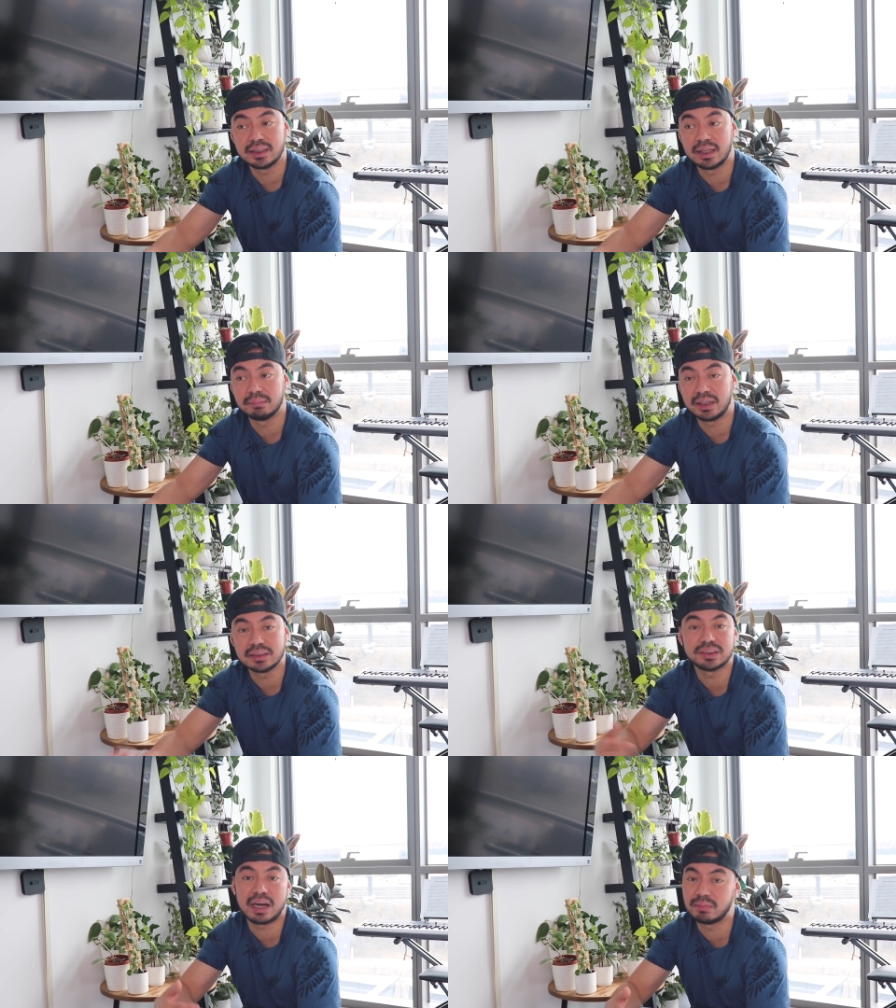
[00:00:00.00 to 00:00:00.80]
And my
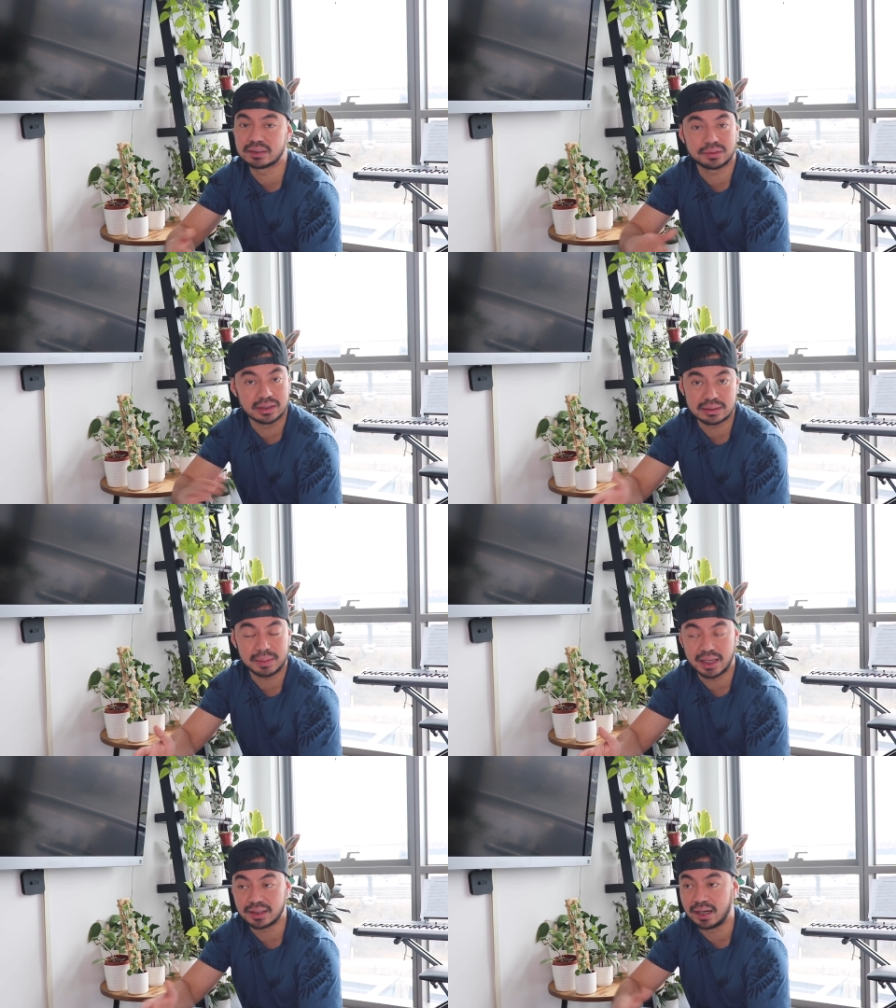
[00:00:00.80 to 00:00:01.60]
Instagram was Crazy
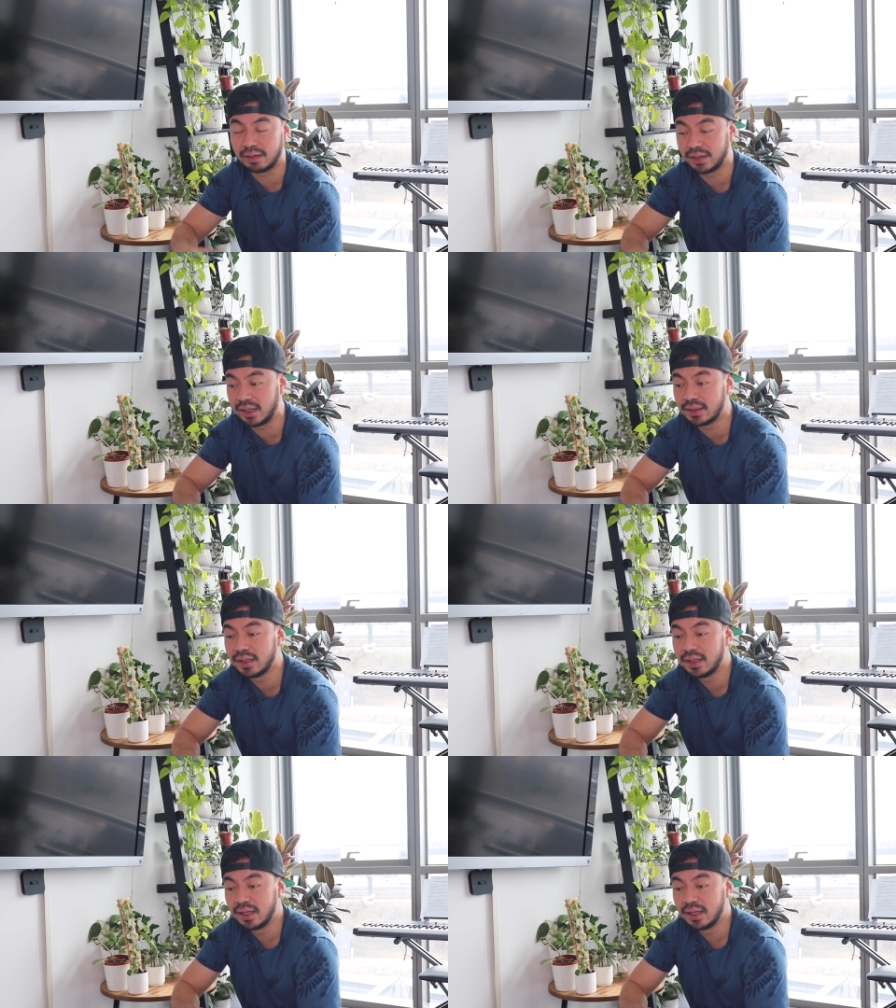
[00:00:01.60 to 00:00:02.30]
Plant Guy, right?